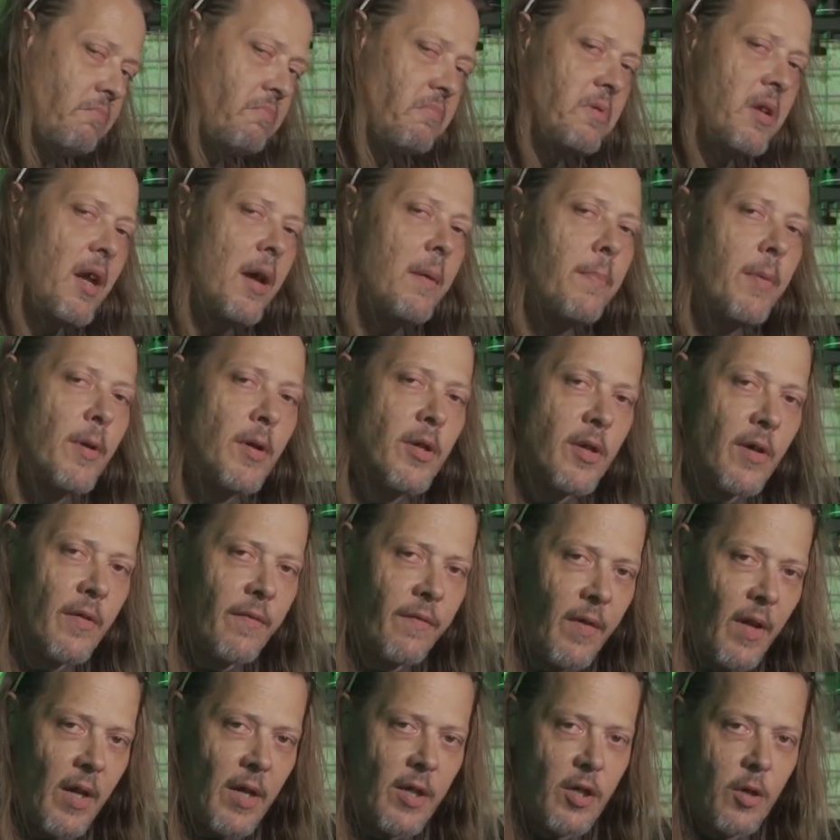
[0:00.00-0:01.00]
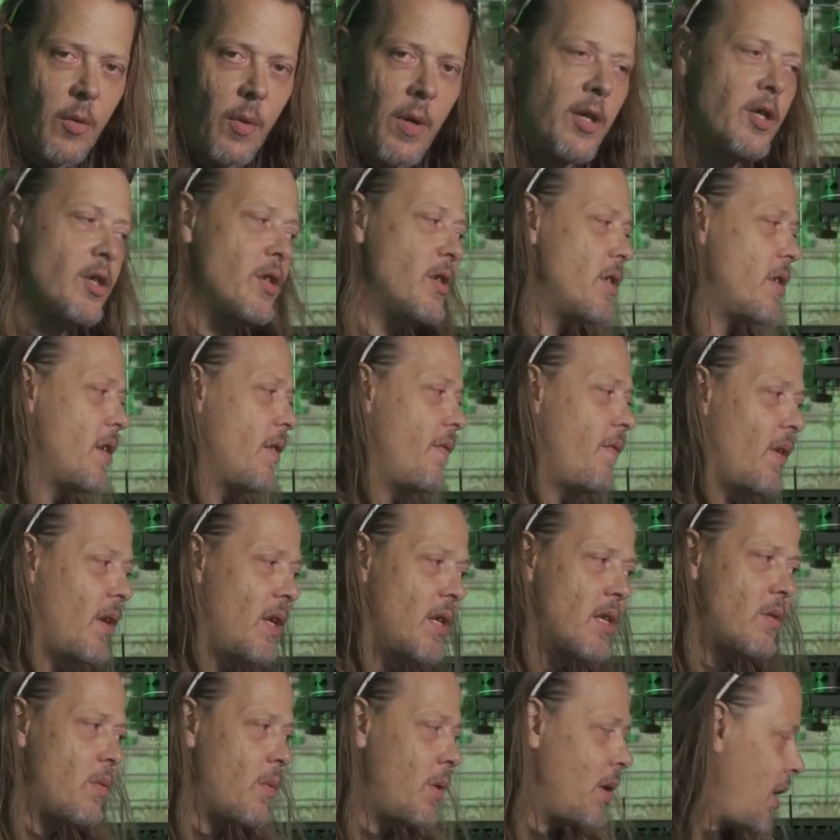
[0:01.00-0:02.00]
Temperature fluctuations, if it
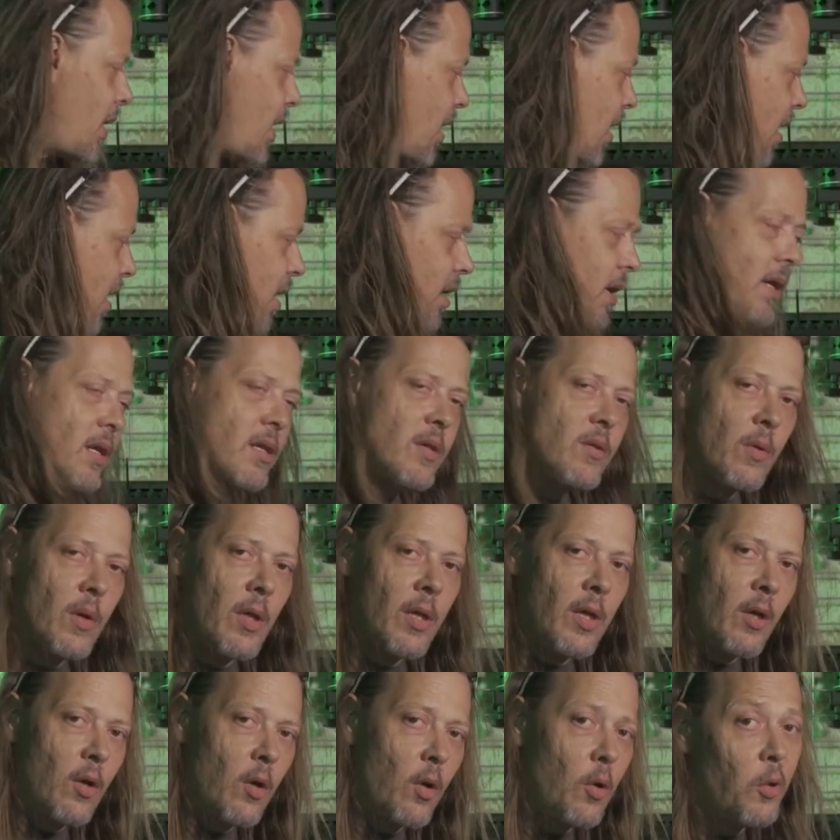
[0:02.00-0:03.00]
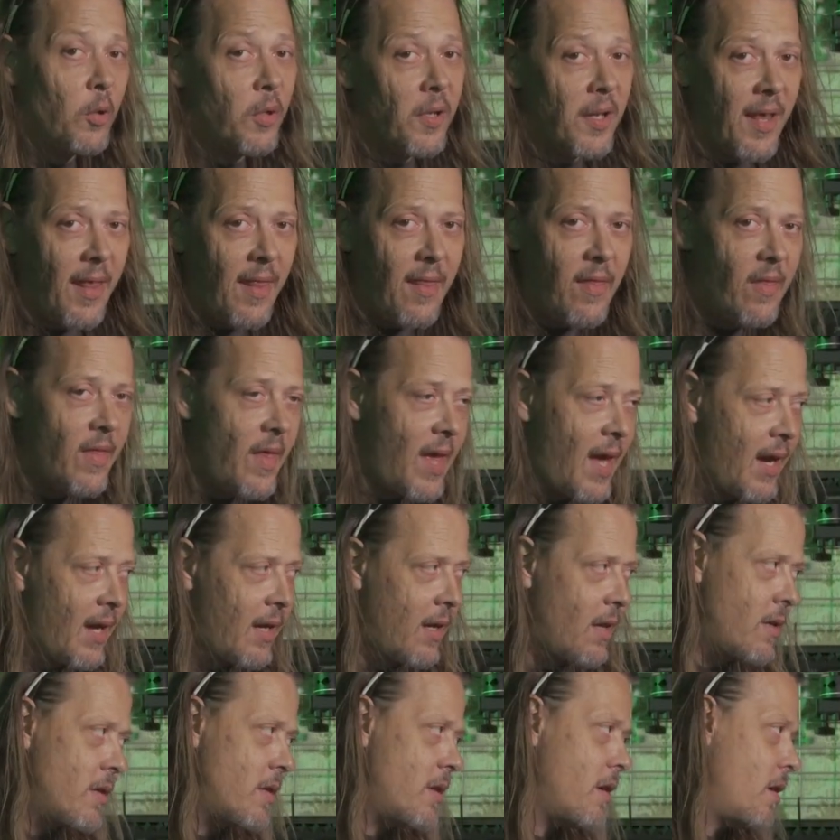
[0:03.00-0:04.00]
gets really hot, gets really cold, that
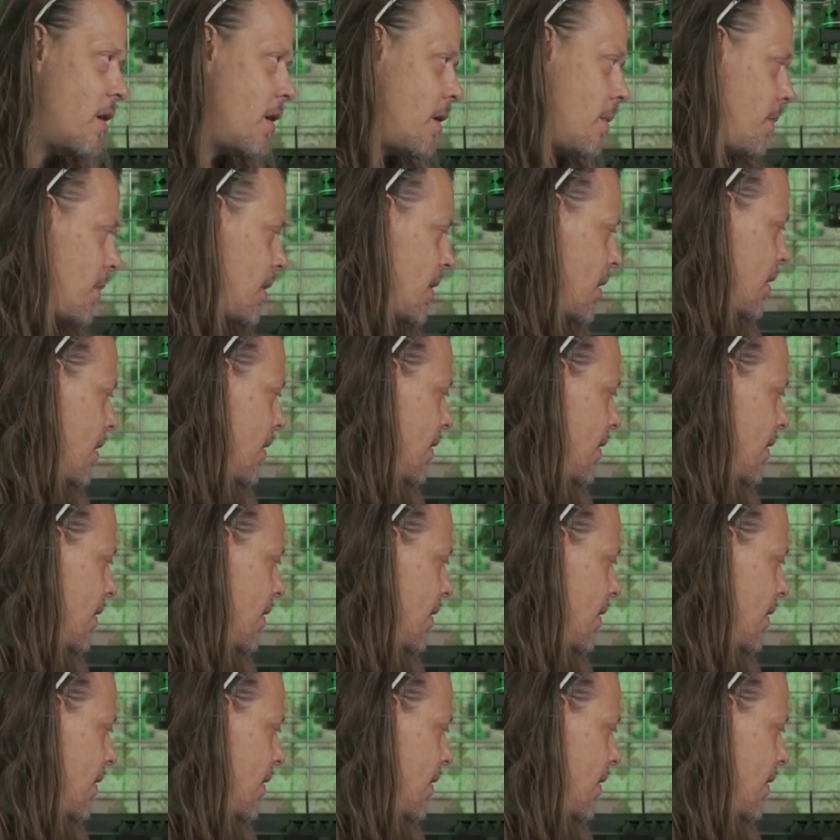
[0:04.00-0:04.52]
can turn them